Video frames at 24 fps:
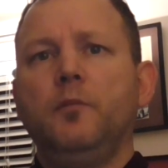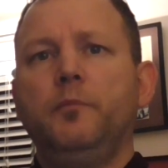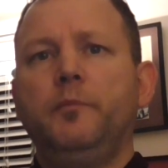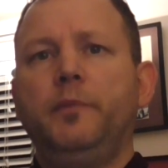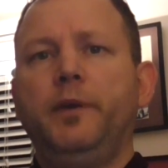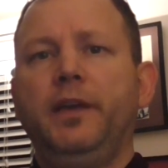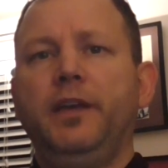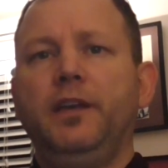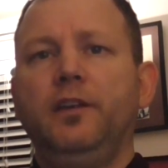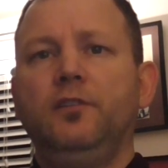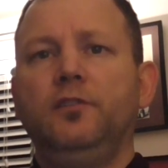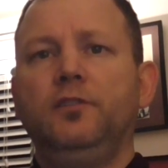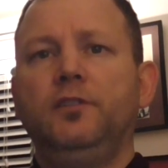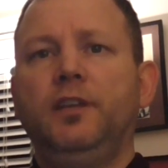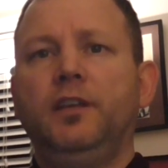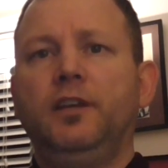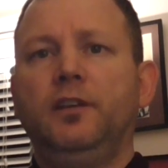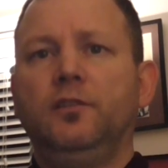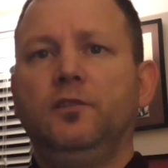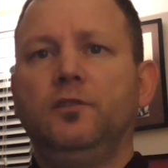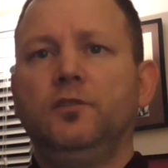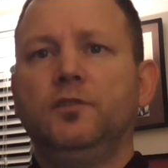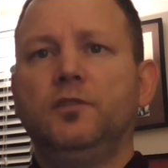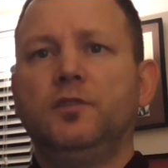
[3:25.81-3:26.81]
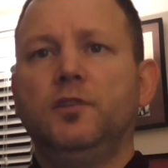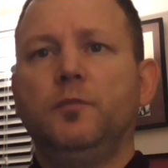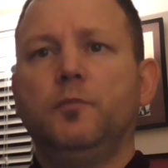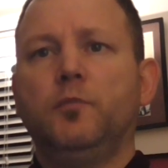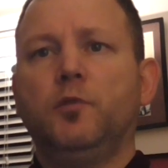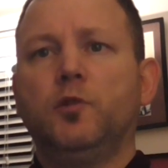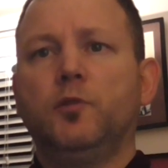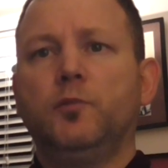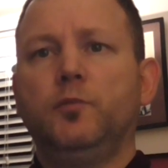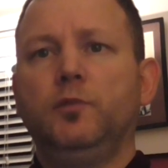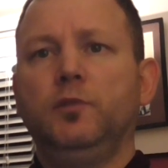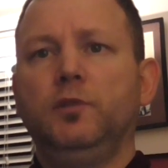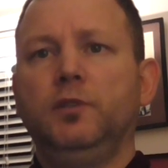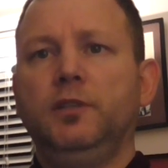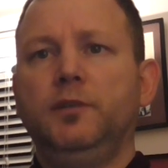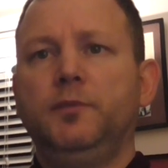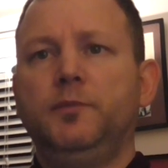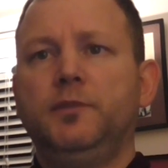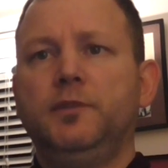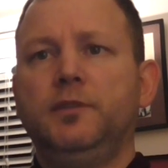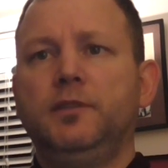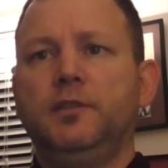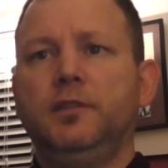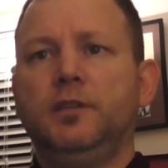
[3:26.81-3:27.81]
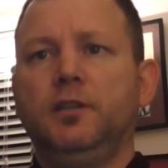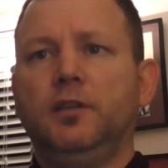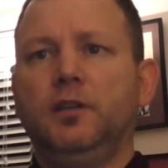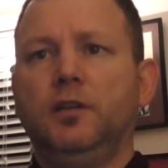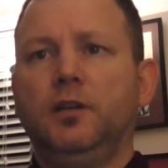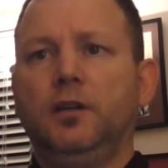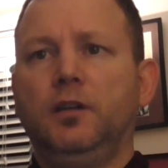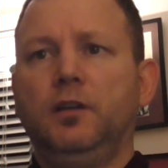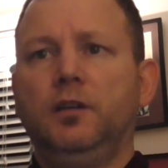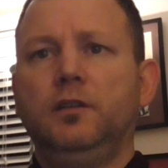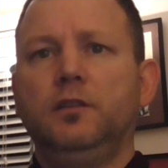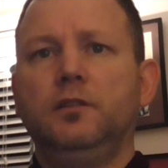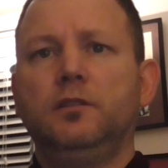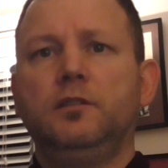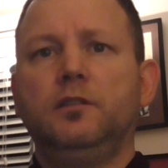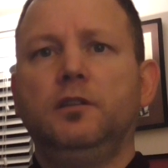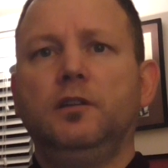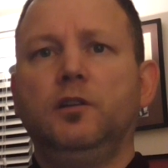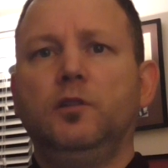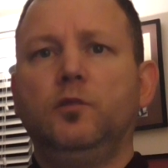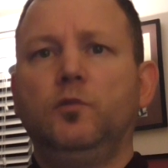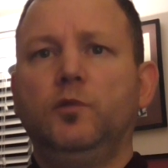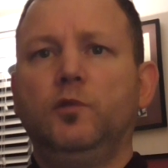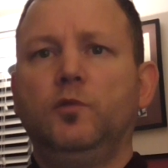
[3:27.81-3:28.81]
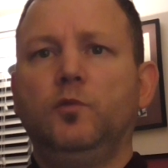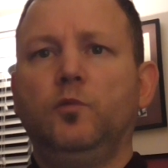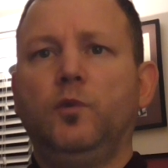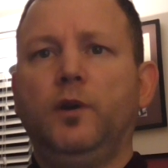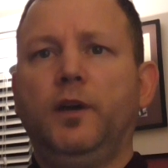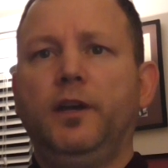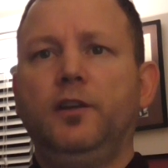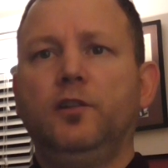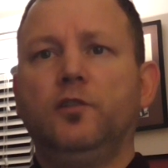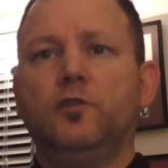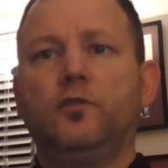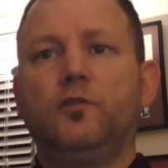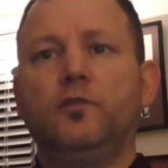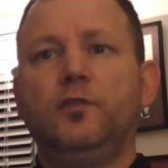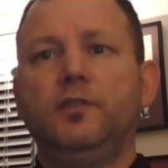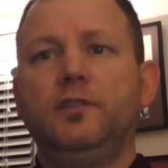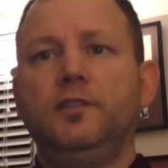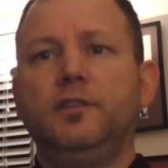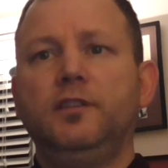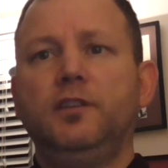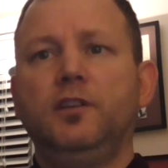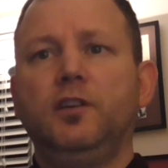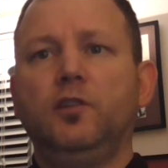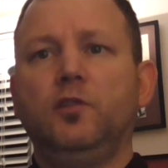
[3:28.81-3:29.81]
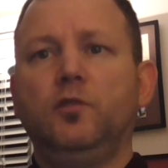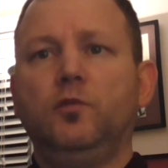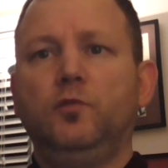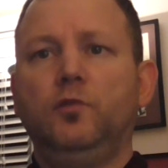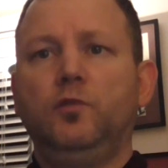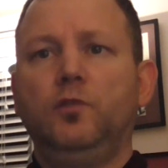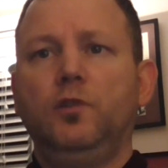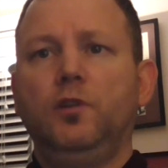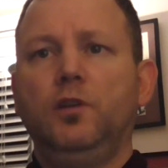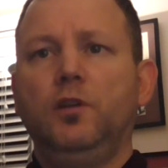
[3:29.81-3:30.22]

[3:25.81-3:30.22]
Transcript: pale nails, purple lips and tongue, tongue with white or greasy coat,